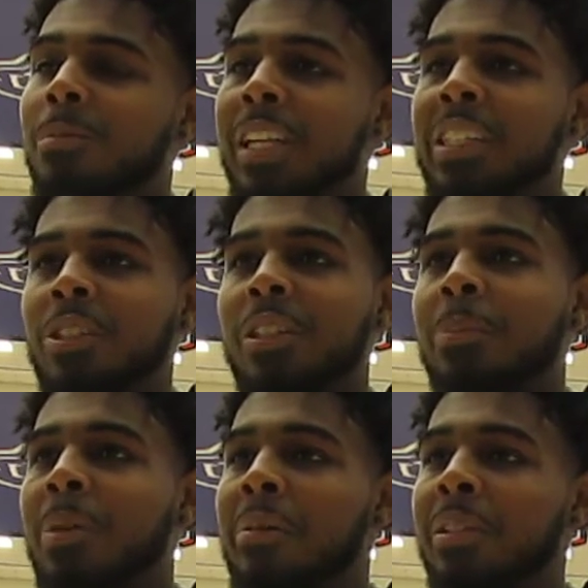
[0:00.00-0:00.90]
Legs
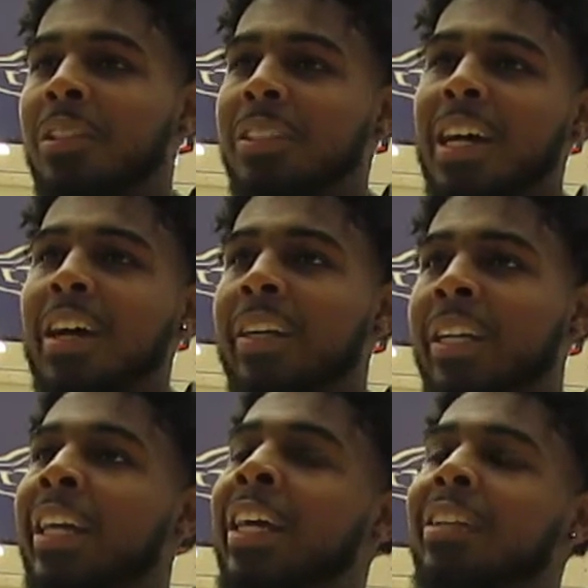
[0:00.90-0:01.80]
are probably a little tired
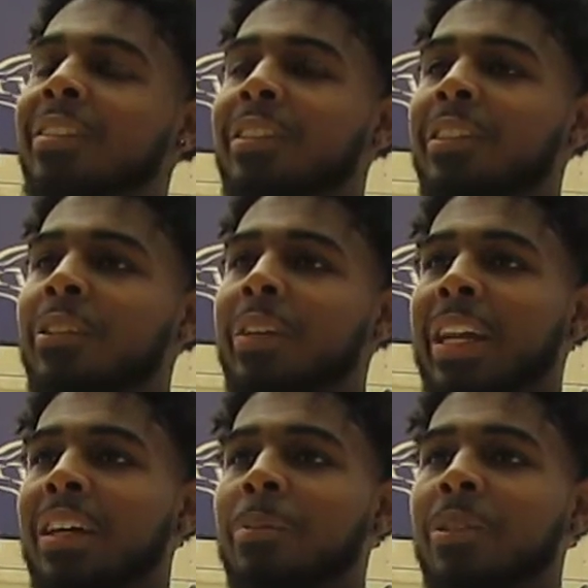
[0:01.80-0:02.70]
today. You know,
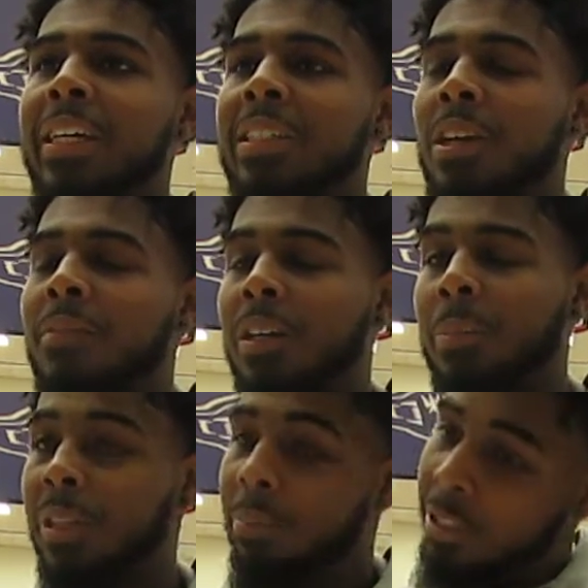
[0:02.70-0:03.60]
got a couple of days off
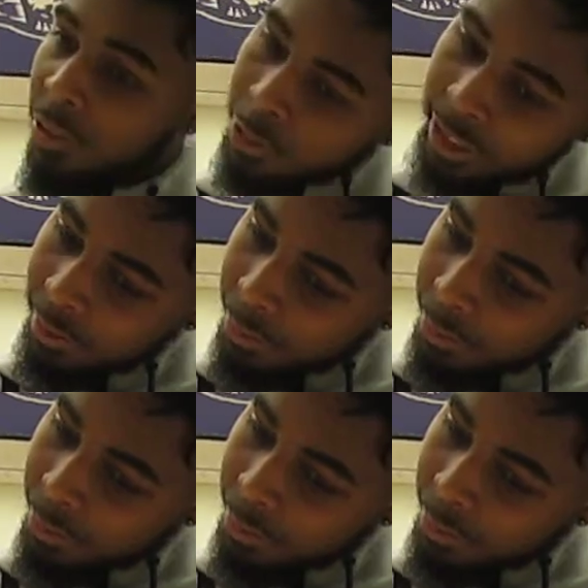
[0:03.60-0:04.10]
coming up this week.